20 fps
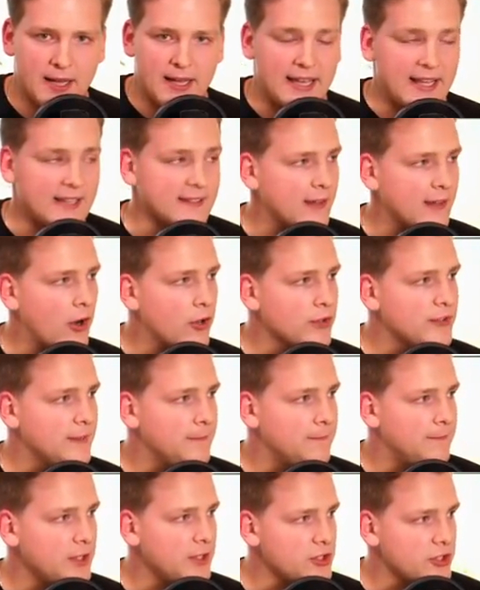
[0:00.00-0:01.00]
is
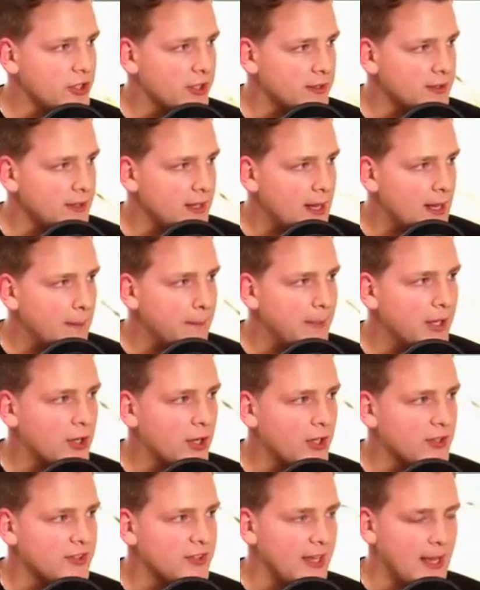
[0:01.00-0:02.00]
artificial
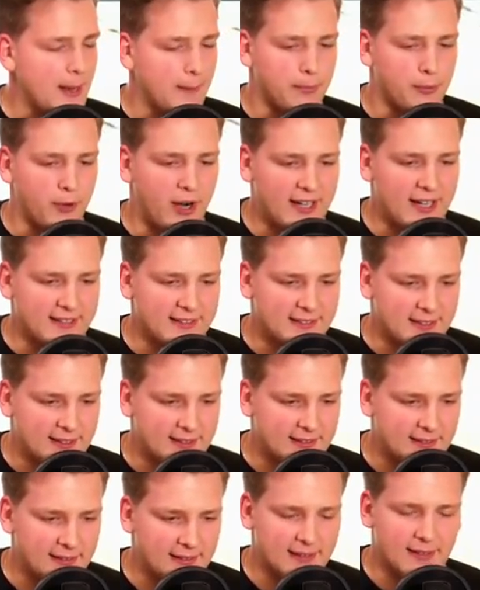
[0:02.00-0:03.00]
because
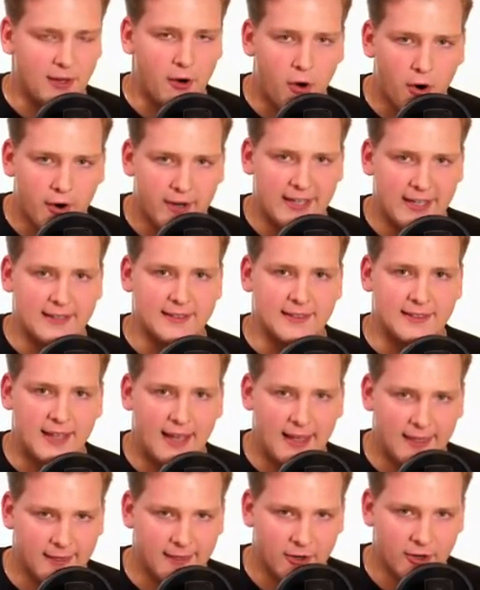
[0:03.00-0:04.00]
prices that are in
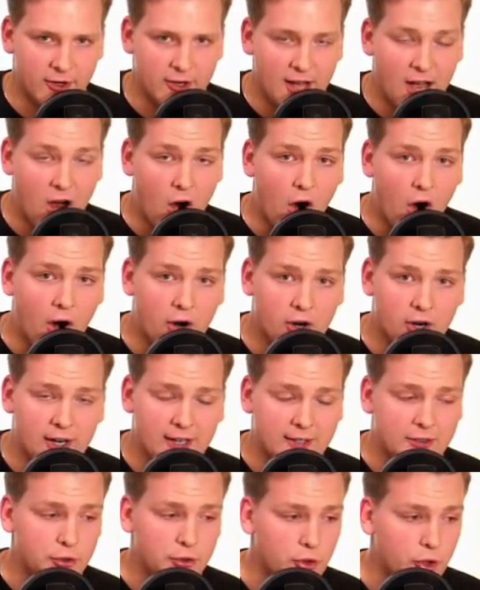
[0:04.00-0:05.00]
Tether are
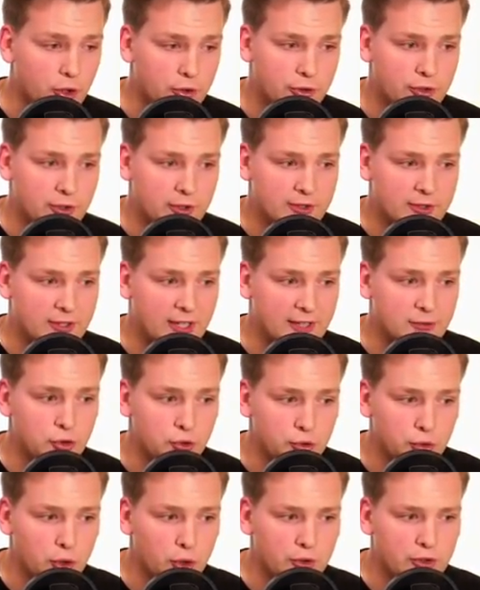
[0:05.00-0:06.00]
not do
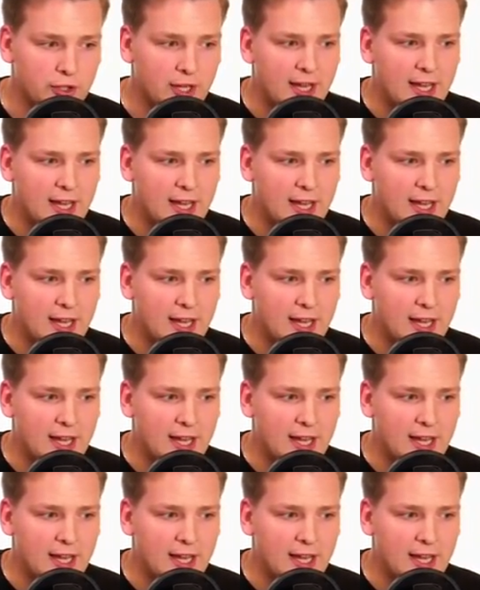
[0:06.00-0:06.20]
not